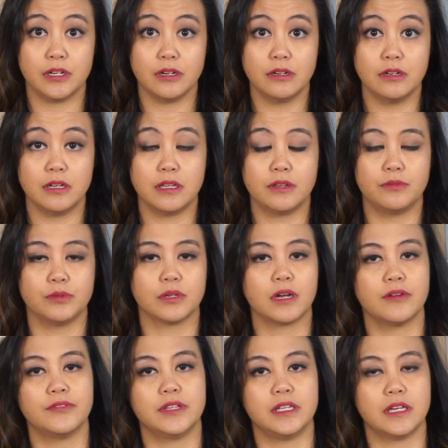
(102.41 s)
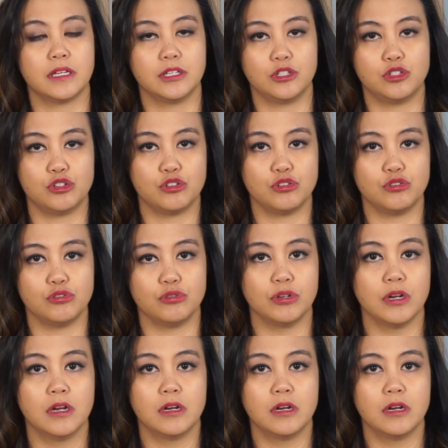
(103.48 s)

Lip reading: and then we'll cover the other two